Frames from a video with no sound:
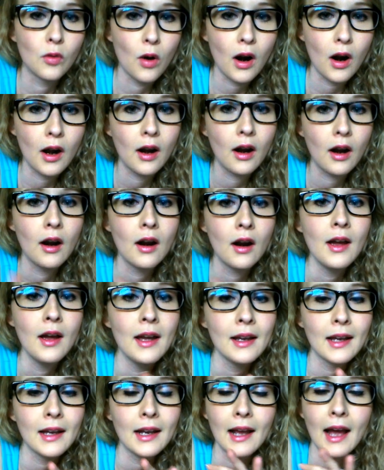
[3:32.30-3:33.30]
of water,
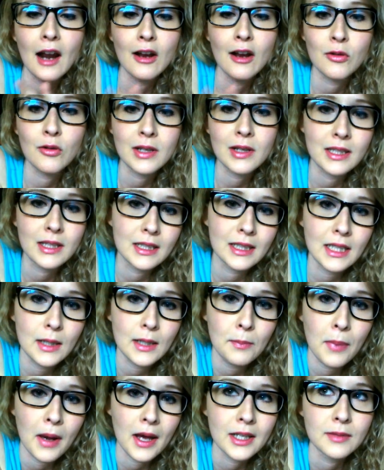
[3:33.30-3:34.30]
getting adequate
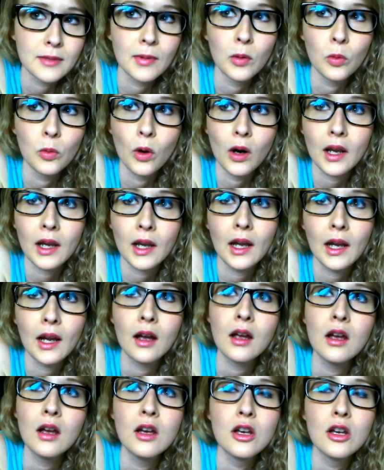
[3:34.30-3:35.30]
sleep has been working
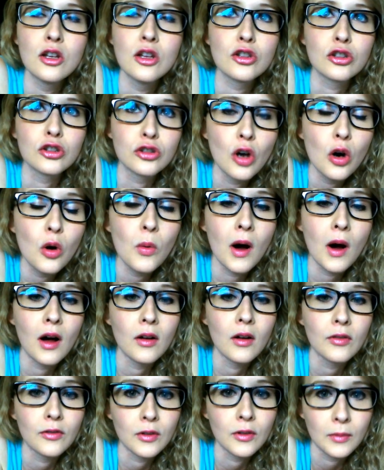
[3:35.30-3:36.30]
so
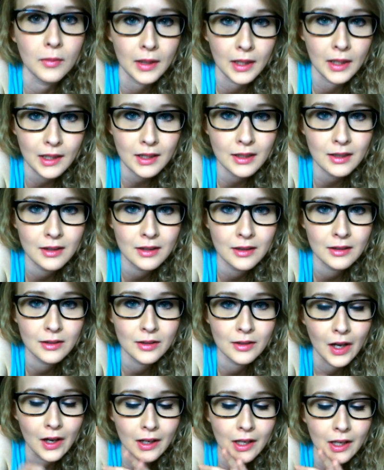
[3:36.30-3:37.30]
well for me.
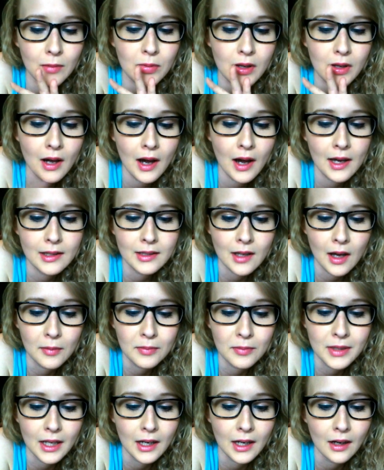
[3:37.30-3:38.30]
So I'll keep you guys
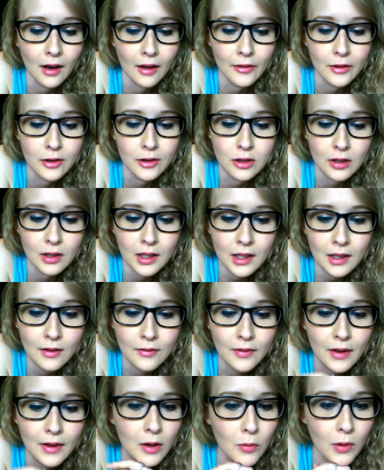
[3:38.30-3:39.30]
updated on the journey.
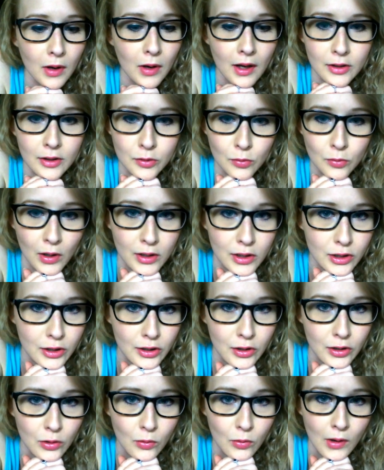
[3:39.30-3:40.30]
If anyone else wants
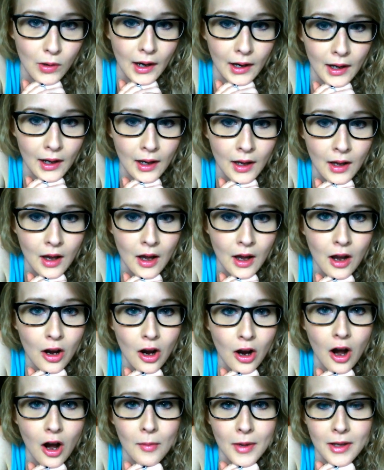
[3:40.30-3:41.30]
to uh,
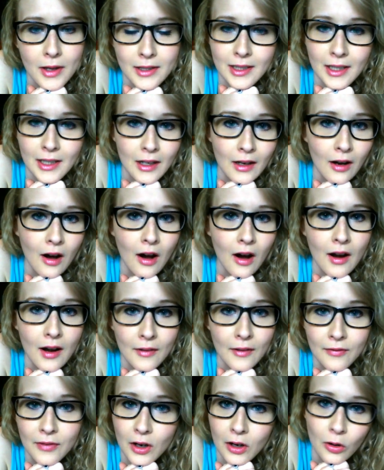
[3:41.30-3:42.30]
comment in on
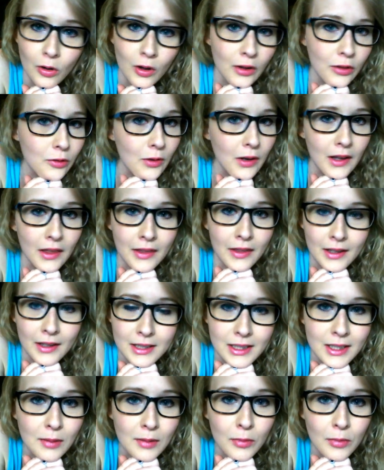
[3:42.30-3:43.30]
if they're going through anything
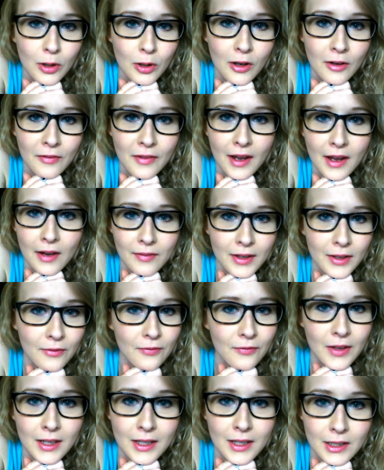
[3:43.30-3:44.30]
similar, if they have any
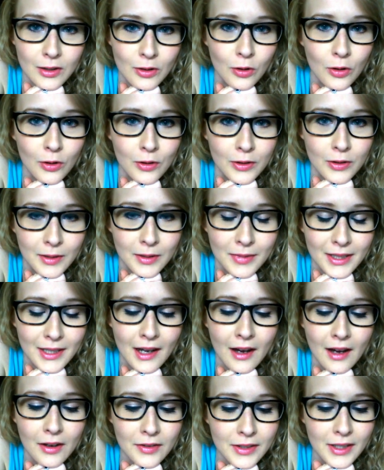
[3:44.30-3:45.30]
fitness goals
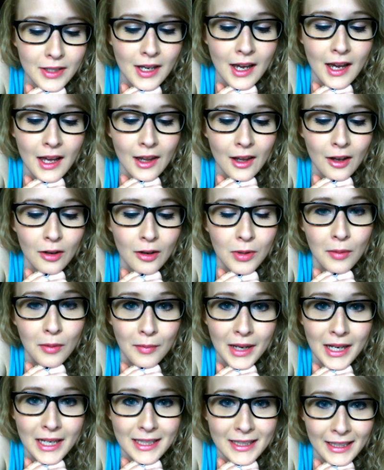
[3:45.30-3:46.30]
themselves, that'd be
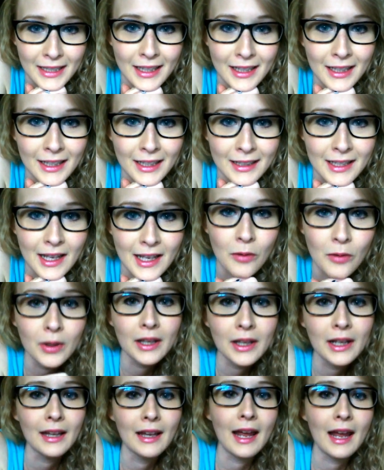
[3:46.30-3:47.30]
amazing because I
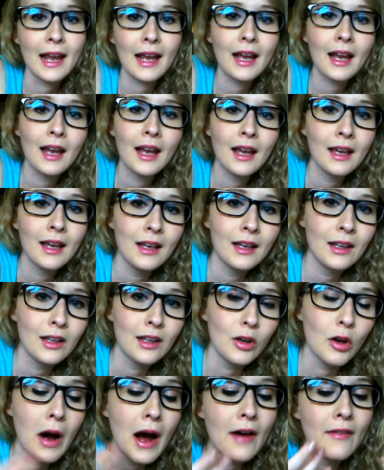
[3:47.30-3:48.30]
really like,
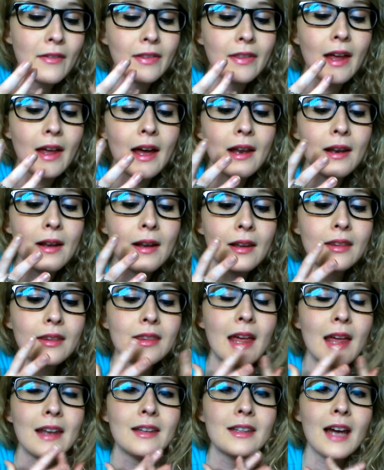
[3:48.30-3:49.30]
you know, having that
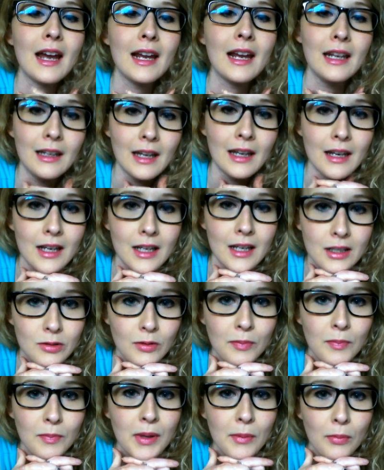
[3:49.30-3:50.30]
that tight knitness
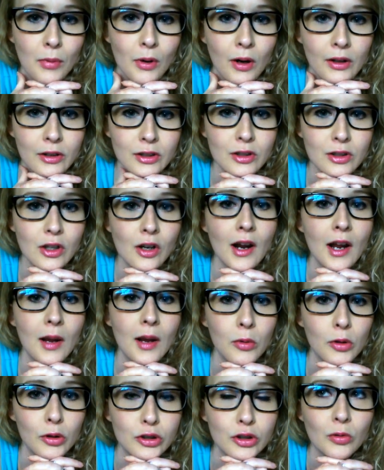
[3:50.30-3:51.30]
with people so you're
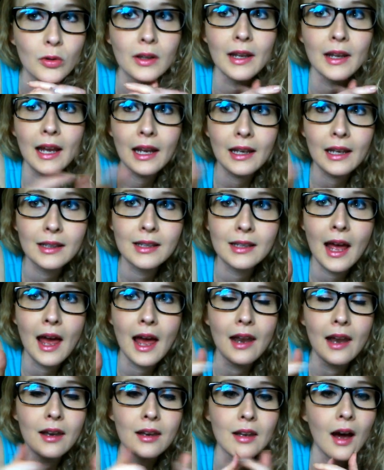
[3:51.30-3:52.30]
able to relate
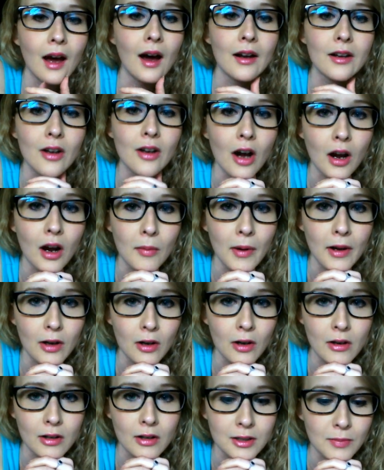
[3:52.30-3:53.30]
and uh, talk about
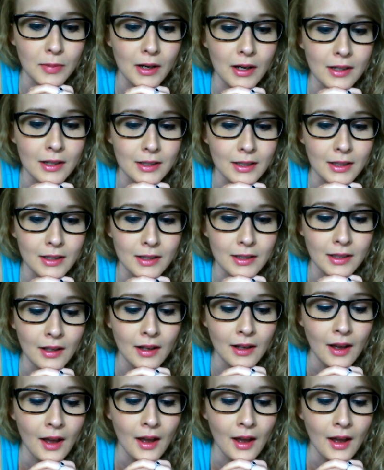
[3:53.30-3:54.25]
your own experiences.